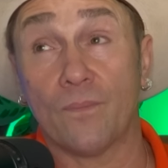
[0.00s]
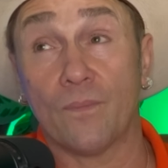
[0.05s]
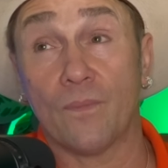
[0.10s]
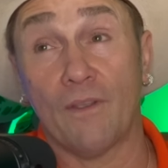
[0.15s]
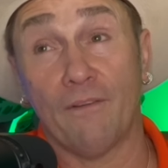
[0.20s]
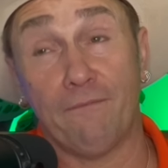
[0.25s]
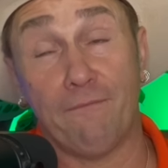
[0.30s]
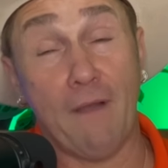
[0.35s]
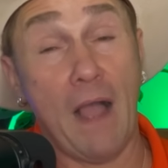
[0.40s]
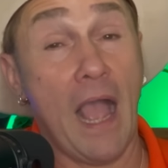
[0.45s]

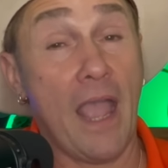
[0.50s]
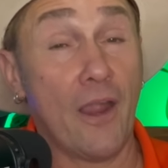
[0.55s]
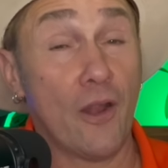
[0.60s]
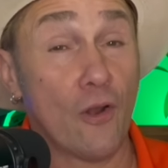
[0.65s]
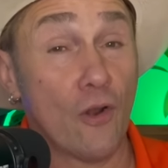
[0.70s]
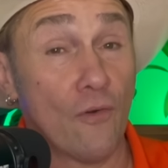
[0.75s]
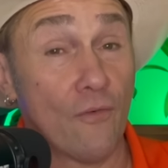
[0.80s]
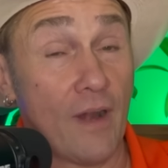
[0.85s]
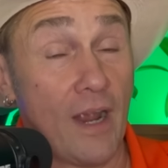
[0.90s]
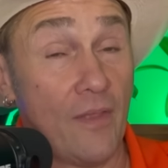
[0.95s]

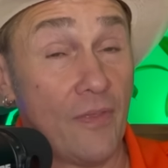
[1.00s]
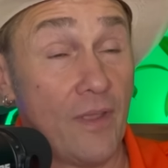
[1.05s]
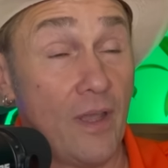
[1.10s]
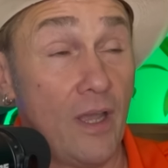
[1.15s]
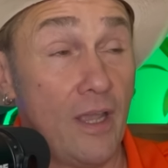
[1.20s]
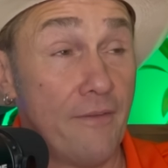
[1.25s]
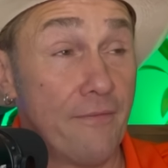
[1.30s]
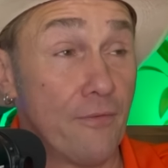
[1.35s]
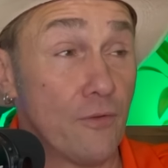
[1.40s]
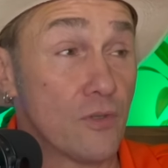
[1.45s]
fire around the
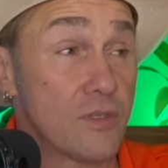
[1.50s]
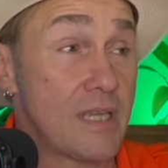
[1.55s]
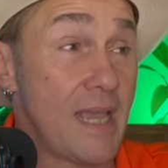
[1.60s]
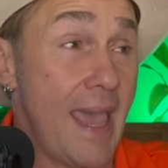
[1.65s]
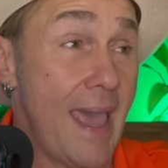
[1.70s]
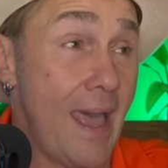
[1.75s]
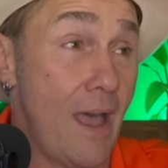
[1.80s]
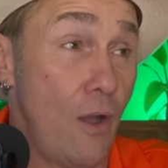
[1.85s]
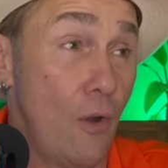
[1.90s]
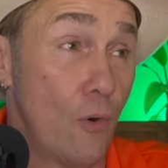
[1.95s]
Eiffel
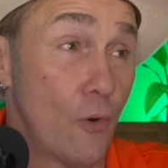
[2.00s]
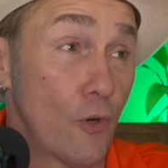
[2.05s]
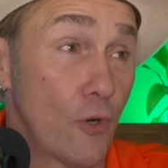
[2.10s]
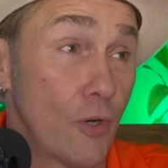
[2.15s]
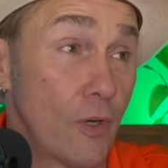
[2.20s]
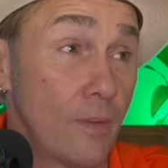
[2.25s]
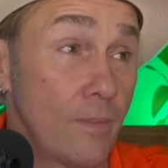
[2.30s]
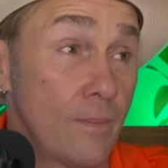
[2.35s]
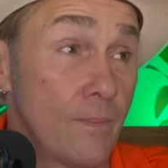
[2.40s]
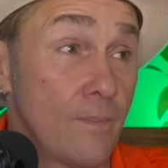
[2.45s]

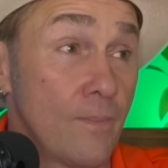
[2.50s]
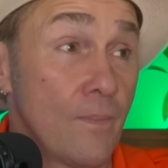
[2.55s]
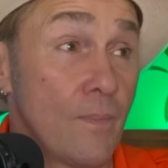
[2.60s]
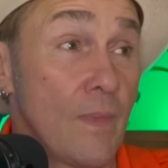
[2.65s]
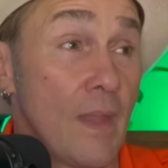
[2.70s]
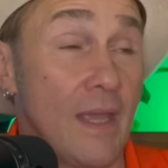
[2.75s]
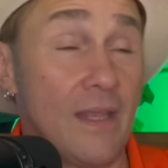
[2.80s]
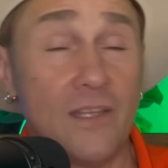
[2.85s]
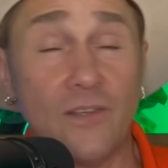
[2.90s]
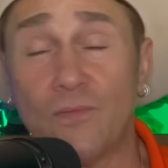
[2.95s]
Tower.
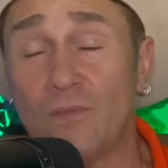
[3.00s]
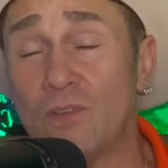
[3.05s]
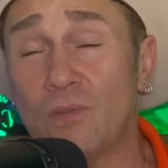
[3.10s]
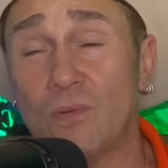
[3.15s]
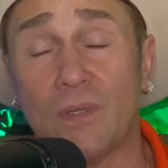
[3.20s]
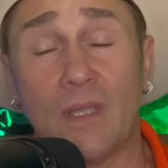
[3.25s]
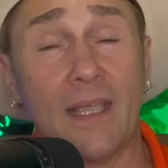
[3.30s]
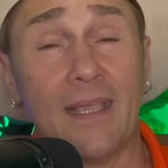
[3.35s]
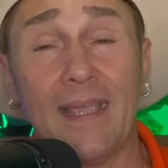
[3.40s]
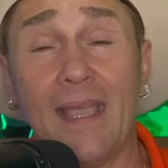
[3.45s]
And this
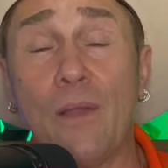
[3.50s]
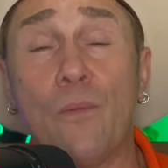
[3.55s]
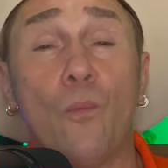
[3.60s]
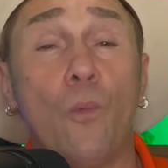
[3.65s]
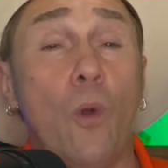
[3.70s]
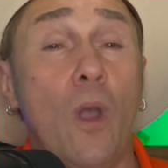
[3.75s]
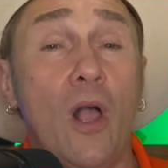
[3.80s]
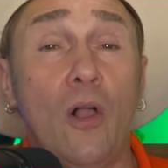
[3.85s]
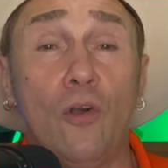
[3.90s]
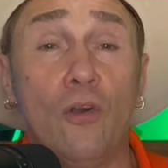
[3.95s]
was, again,
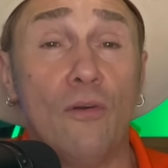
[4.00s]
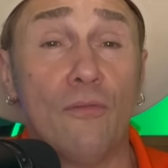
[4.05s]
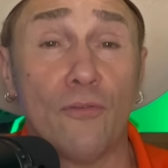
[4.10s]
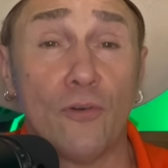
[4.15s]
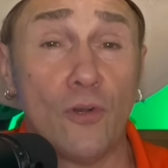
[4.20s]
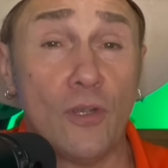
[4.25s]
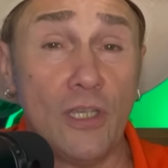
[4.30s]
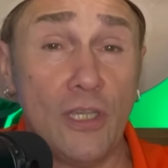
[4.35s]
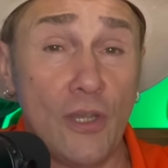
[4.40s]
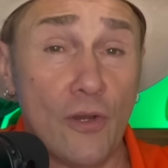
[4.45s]
well
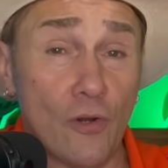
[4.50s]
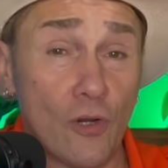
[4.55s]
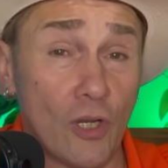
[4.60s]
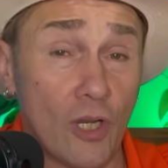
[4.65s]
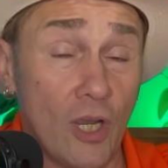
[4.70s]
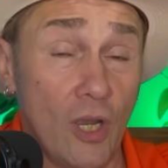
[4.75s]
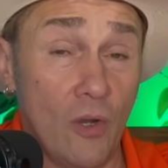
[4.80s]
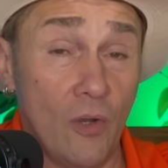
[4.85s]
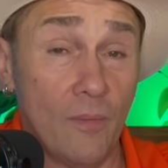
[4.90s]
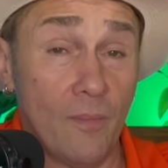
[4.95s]
over a year
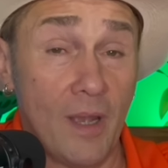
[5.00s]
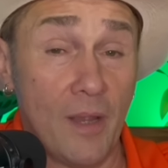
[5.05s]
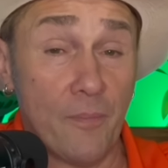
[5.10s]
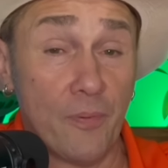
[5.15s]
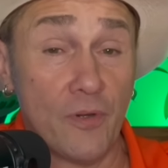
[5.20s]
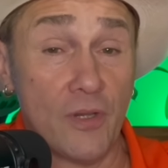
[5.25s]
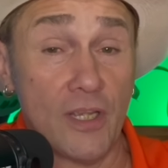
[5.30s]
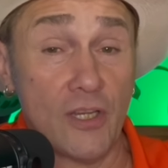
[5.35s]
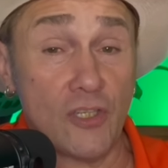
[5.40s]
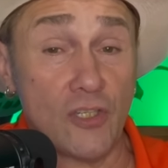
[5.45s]
ago in my
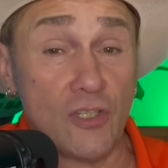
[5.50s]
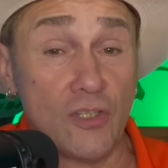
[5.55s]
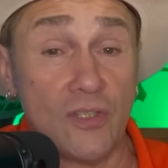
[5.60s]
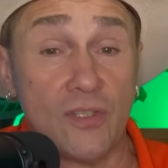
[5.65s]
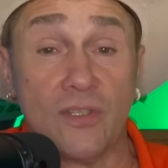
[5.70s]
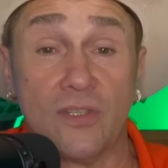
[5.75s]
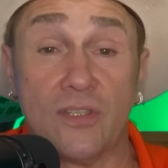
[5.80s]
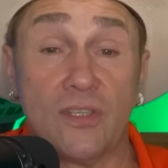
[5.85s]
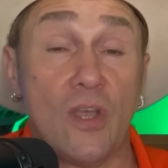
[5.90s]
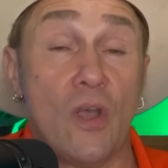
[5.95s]

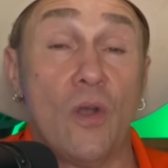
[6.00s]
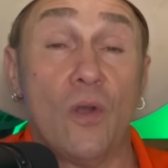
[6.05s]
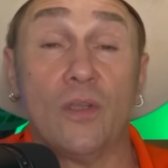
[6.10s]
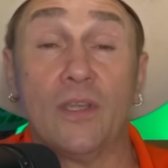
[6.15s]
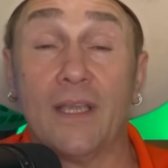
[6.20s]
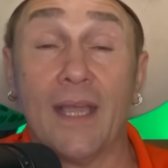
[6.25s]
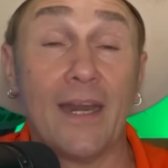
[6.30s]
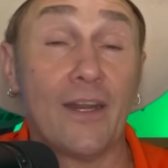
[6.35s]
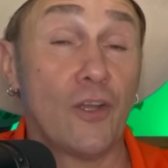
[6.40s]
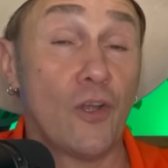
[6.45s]
prediction. So
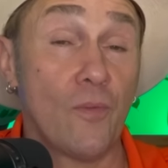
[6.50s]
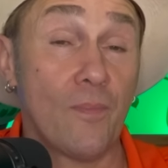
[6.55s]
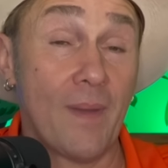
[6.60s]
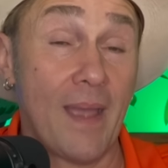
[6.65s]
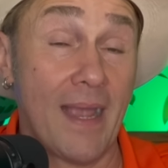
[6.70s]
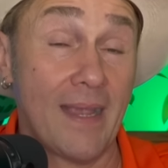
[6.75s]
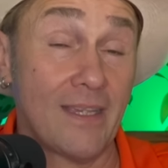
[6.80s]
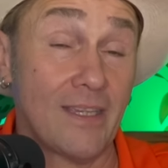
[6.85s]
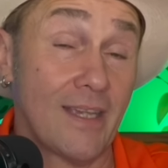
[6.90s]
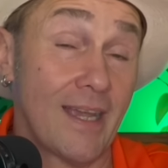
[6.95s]
you got to go
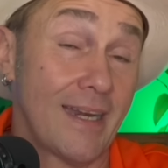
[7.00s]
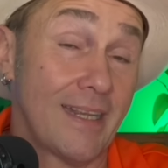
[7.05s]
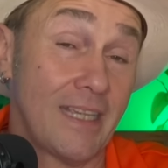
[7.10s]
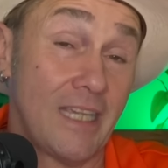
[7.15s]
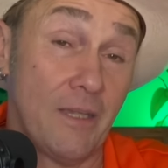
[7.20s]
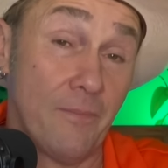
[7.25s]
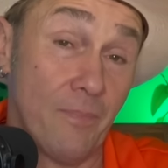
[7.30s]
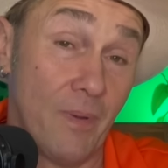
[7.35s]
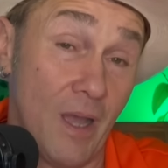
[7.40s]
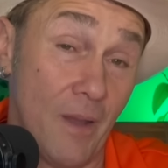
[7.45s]
back. You got to
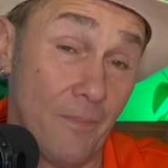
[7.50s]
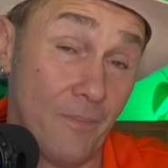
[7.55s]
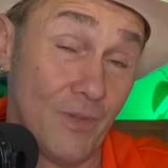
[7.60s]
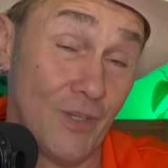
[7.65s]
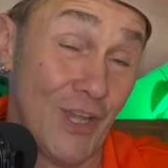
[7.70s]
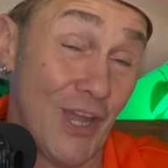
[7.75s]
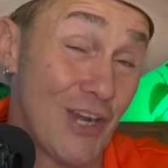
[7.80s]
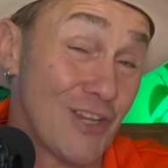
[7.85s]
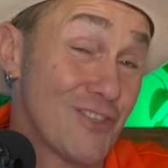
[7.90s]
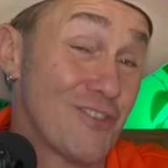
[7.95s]
keep up. You
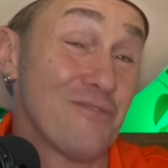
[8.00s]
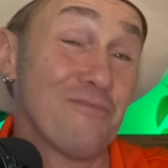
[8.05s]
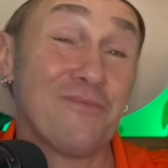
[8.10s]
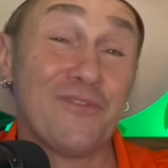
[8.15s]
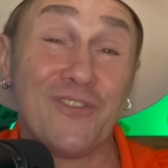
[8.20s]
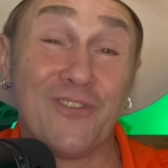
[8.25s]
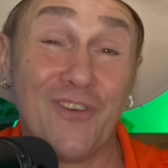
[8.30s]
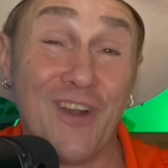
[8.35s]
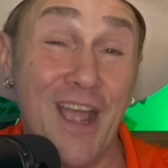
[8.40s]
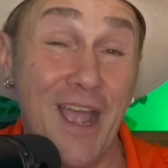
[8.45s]
got to
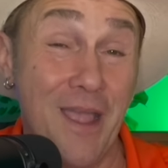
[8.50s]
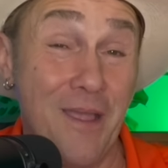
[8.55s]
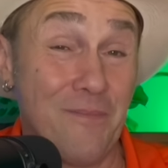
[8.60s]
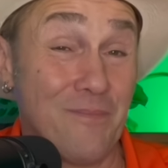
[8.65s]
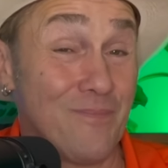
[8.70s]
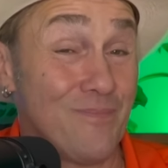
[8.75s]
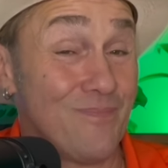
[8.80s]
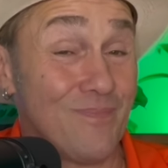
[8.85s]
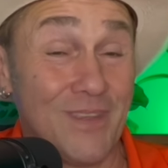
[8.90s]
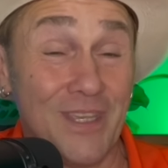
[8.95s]
subscribe
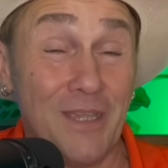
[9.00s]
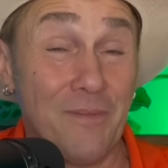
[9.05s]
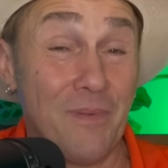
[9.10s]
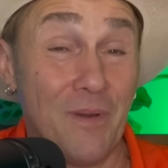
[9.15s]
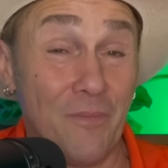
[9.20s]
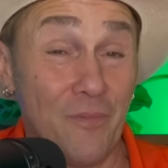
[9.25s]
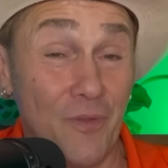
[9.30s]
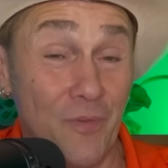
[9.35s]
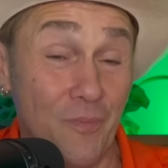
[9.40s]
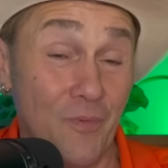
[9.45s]
and keep
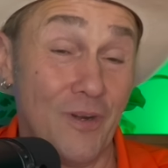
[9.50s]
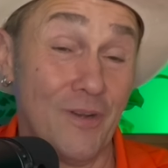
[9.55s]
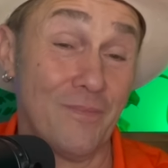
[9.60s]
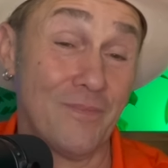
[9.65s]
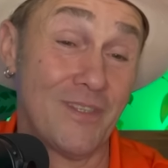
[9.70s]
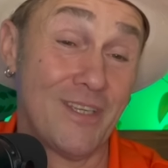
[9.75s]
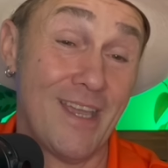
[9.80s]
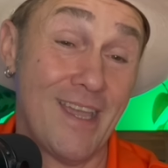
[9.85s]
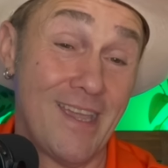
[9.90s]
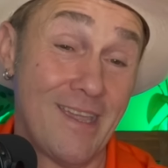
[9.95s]
up with what I'm
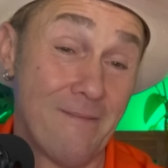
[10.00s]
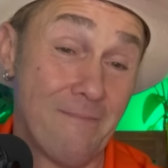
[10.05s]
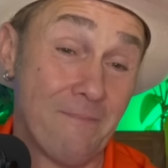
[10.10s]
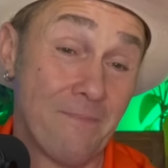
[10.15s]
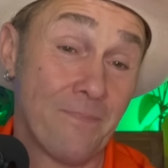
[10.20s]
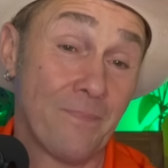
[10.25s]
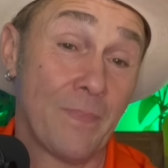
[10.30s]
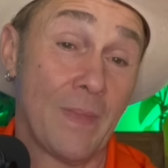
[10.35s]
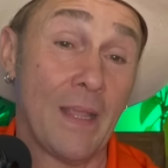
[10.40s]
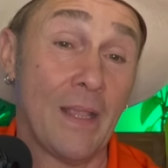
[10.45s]
saying.
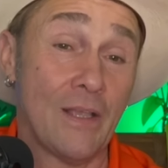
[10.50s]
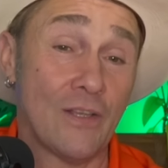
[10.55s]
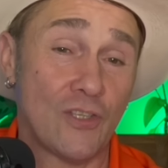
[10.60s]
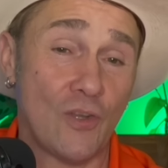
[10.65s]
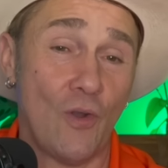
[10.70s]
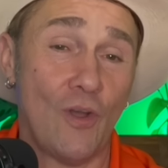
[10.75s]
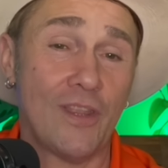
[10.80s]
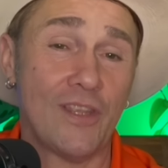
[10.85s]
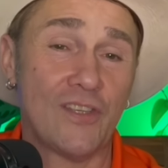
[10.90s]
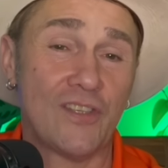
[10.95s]

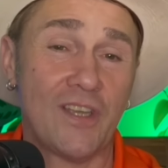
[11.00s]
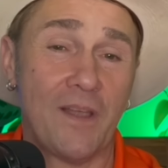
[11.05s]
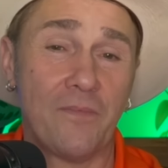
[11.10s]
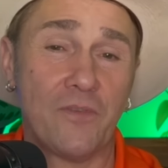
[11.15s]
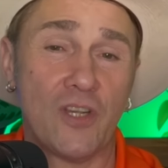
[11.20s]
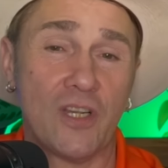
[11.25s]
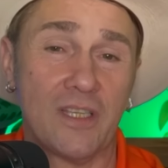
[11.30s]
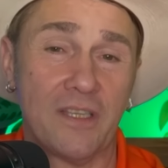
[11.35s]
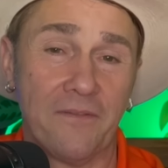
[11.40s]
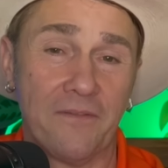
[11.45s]
So on the
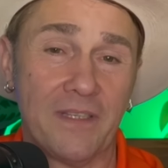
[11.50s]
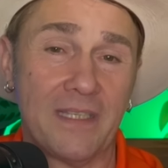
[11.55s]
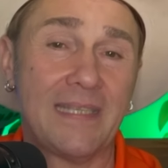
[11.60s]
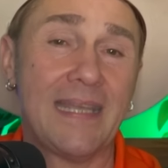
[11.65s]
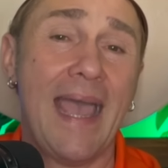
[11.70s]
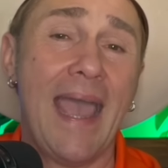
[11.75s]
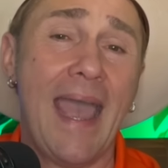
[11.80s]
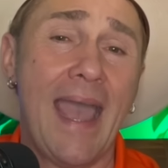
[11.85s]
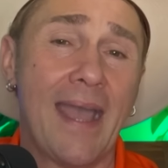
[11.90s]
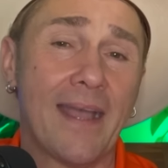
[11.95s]
subject of
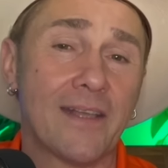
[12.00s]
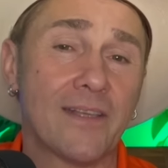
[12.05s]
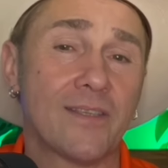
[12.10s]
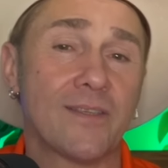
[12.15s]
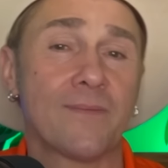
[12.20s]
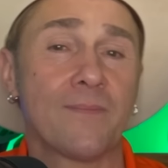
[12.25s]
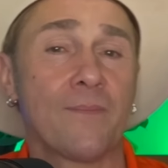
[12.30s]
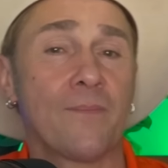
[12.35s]
attacks,